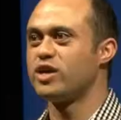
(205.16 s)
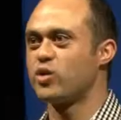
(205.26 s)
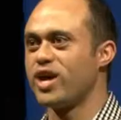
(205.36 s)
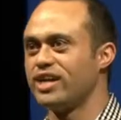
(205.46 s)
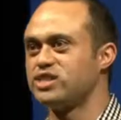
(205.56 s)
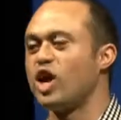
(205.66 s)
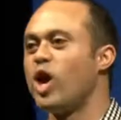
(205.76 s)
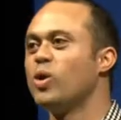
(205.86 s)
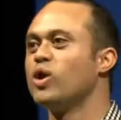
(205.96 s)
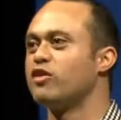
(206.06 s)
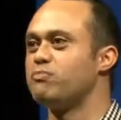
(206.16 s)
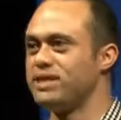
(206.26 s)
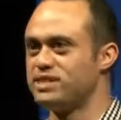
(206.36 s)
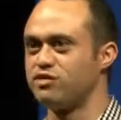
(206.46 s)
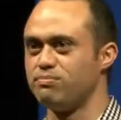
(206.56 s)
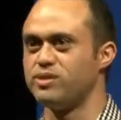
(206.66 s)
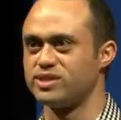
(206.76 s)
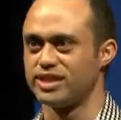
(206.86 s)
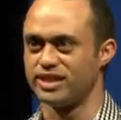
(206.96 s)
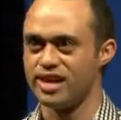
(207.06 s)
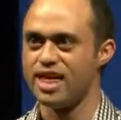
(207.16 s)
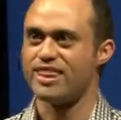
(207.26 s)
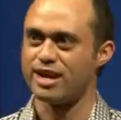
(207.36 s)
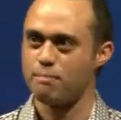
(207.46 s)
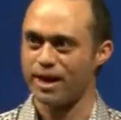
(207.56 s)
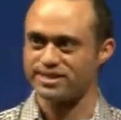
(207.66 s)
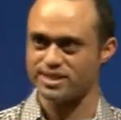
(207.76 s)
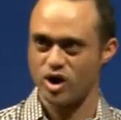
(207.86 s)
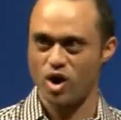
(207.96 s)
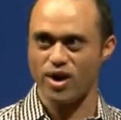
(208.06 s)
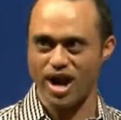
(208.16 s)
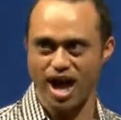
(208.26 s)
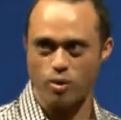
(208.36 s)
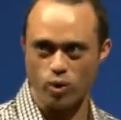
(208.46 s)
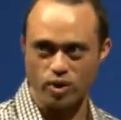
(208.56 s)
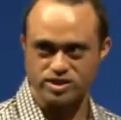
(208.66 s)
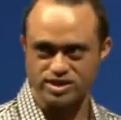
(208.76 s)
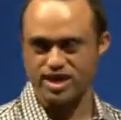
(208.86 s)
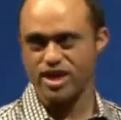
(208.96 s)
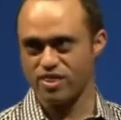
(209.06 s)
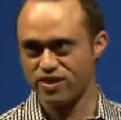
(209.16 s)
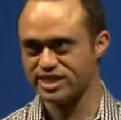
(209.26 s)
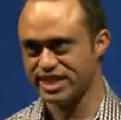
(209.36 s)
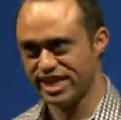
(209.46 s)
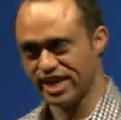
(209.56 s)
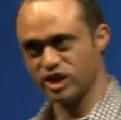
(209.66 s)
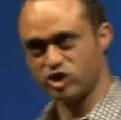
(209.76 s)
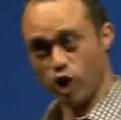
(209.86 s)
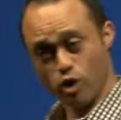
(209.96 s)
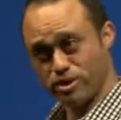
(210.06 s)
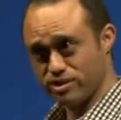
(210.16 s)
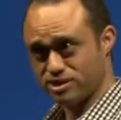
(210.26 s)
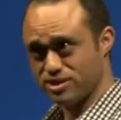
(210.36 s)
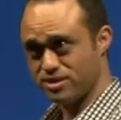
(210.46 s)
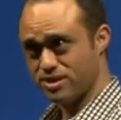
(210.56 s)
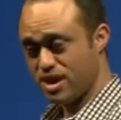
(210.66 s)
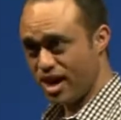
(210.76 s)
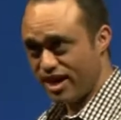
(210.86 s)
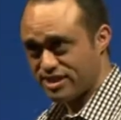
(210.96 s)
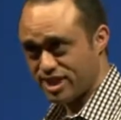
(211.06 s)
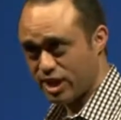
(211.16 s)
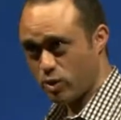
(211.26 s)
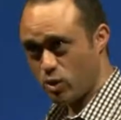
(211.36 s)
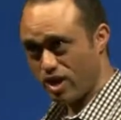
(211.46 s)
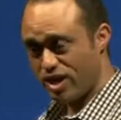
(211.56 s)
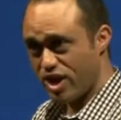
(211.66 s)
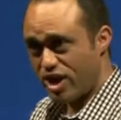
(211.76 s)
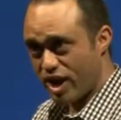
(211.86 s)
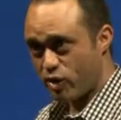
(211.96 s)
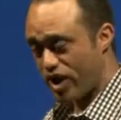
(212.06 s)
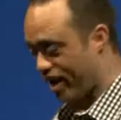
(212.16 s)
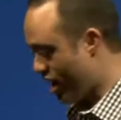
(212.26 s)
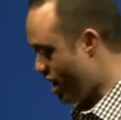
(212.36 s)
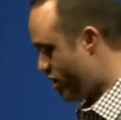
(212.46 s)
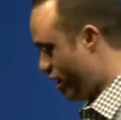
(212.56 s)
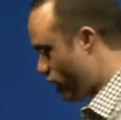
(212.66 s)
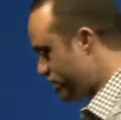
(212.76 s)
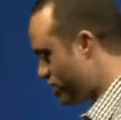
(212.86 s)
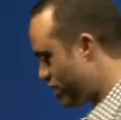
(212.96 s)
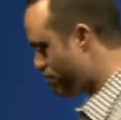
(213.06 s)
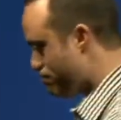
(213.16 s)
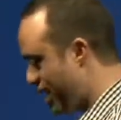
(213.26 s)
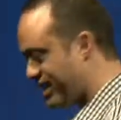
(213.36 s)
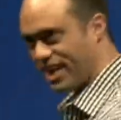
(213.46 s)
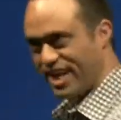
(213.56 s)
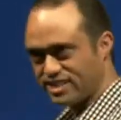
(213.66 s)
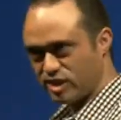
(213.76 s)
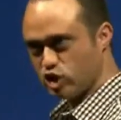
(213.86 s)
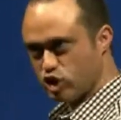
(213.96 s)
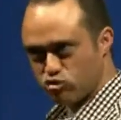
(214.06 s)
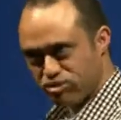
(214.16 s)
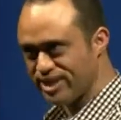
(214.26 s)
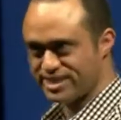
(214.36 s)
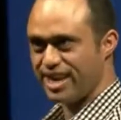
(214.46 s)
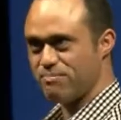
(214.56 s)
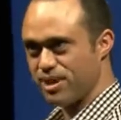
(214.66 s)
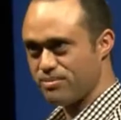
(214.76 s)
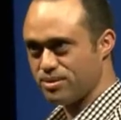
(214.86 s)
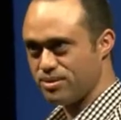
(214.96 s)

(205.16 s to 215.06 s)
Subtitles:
creates a whole lot of pieces of music that are based on artworks. This here is Nomus, and it's a little nutcracker that runs around on bandy legs and shrieks at people.